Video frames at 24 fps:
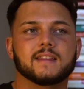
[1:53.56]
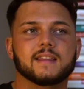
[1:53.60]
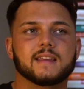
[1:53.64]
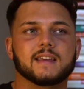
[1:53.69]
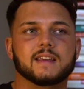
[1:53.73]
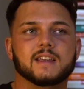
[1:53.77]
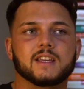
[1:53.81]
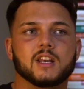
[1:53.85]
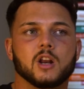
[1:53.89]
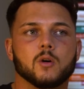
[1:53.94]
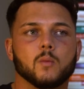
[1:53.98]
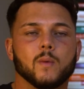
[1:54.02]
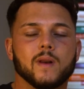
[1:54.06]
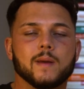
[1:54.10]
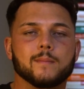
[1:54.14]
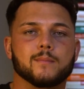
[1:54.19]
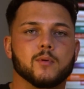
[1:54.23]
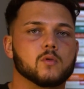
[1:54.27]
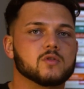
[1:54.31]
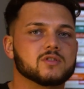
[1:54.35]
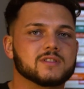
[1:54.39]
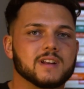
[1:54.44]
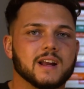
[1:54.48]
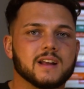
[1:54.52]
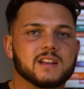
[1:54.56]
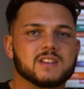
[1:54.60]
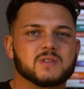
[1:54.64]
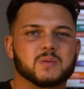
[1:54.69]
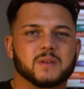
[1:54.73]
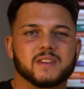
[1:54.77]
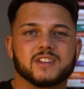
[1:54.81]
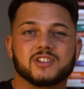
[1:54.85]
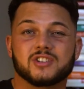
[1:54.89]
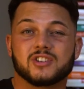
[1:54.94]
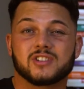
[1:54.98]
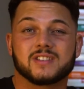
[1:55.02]
When it boils down to
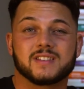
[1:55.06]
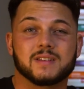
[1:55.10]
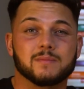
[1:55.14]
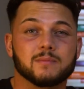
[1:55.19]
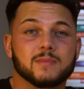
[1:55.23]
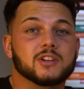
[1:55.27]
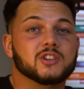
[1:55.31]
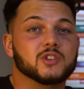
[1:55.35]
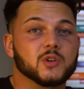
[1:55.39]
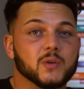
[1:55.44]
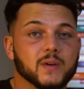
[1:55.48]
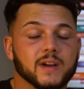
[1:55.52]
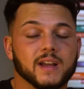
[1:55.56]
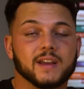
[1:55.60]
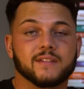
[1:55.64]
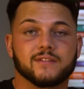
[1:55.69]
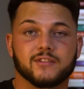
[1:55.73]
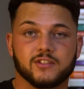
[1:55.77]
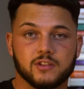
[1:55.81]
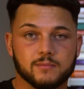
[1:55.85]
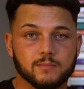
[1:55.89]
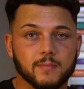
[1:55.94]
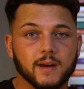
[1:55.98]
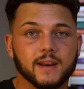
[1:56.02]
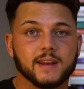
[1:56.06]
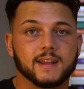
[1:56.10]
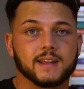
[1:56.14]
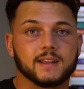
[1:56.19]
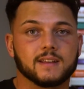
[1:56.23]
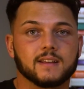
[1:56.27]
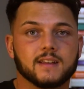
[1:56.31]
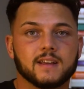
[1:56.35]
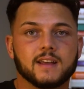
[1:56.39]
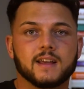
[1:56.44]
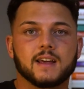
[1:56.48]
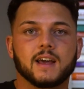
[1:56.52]
it, they're just simply doing it for the money.
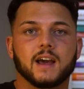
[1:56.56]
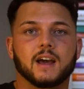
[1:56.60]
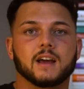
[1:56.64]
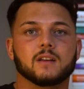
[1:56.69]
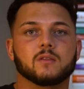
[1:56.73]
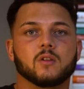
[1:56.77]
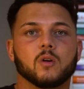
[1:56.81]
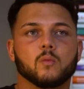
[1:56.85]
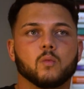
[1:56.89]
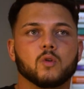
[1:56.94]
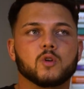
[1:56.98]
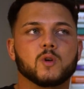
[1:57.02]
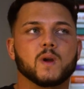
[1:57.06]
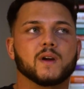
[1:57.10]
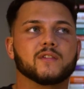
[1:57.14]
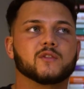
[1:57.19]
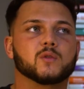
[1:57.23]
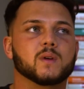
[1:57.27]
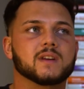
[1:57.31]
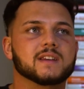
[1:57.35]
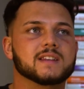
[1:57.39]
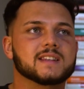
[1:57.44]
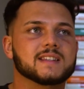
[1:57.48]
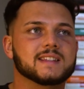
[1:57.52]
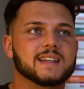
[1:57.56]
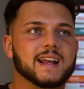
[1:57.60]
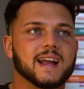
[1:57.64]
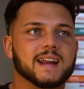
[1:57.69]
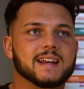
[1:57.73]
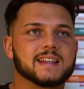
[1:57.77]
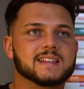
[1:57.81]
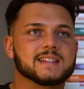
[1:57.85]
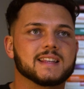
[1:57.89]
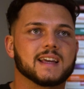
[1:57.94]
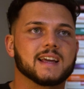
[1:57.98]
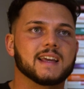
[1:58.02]
And what you have to understand
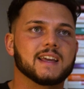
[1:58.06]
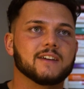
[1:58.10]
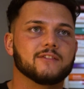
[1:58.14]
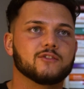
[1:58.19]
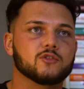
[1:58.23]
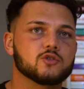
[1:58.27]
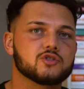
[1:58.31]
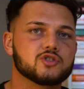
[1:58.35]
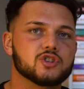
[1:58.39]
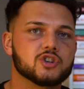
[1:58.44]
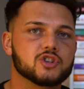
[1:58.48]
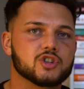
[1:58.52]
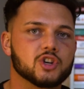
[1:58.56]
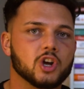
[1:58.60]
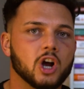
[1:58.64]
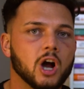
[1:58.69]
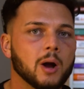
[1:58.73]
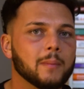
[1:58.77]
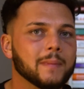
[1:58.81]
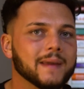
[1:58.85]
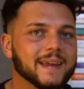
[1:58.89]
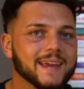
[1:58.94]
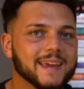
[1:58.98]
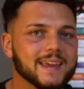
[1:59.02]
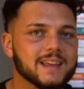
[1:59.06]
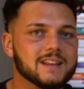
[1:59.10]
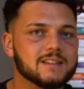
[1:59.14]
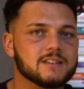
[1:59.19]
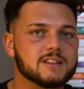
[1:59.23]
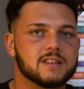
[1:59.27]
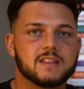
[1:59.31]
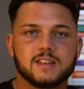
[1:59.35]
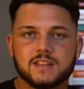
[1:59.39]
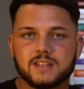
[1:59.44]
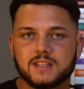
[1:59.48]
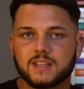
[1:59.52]
is that if you're just coming
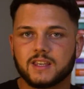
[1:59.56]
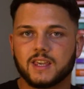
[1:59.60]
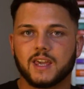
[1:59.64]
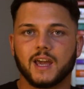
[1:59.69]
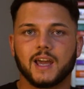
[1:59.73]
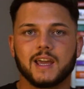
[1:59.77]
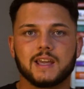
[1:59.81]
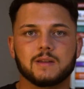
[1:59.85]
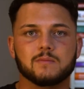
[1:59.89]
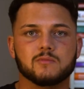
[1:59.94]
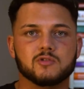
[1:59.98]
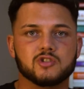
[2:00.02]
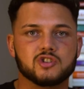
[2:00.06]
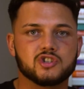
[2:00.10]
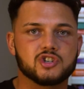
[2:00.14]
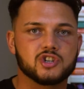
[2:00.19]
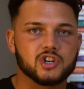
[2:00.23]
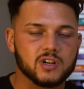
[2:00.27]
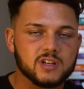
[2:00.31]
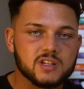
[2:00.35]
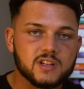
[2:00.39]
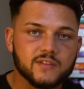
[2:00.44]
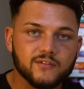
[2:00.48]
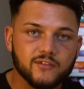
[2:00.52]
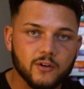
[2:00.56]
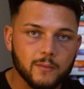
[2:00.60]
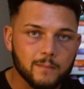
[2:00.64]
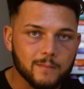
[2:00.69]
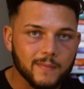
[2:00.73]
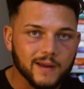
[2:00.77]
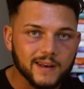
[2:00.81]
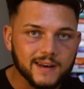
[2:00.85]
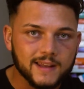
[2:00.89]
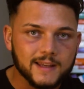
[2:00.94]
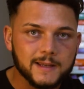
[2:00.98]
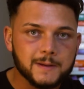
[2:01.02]
into this game just for
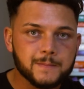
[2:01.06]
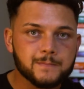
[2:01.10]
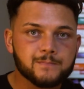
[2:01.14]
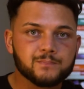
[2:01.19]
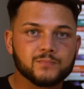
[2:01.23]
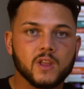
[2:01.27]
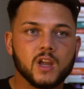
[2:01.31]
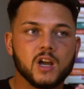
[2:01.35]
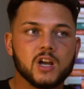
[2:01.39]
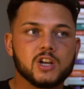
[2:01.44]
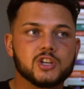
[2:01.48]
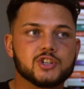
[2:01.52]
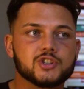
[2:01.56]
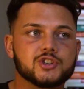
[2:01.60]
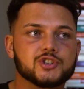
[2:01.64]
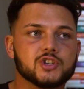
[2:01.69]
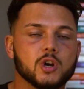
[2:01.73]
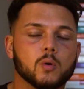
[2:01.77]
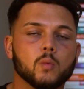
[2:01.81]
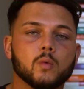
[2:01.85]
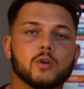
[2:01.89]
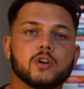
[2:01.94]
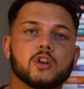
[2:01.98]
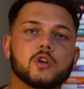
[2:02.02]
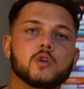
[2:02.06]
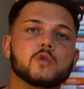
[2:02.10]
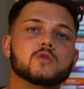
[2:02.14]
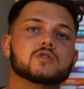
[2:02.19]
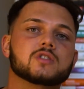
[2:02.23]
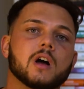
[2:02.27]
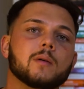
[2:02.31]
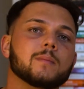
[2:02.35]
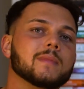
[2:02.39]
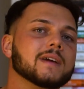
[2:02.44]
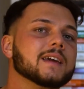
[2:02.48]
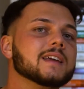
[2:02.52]
money, someone who's
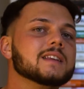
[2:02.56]
coming